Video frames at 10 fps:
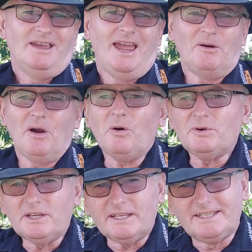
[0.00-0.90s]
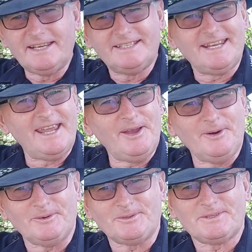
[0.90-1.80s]
How old are your
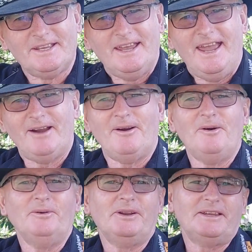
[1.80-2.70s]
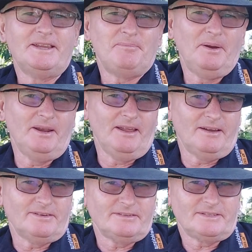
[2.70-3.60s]
towels? How old are your
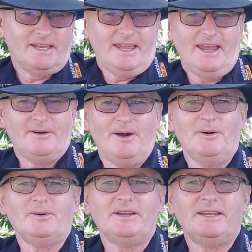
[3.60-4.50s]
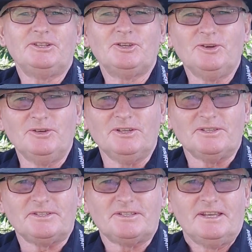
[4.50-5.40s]
pillows? How old are your
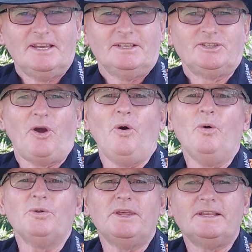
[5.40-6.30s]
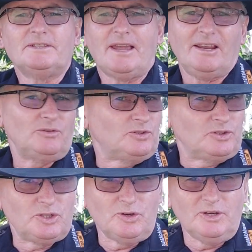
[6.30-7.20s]
doonas? So all these
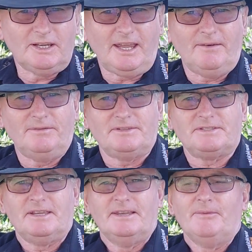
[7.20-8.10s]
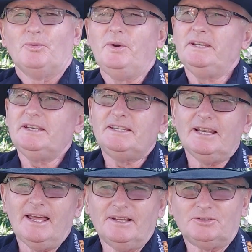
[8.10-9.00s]
doona covers, when did
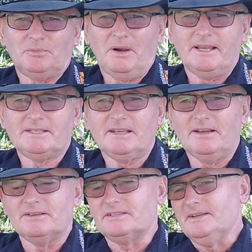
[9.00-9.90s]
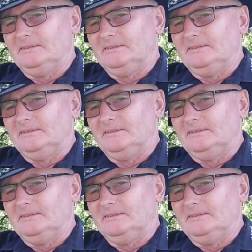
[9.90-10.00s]
you last replace those?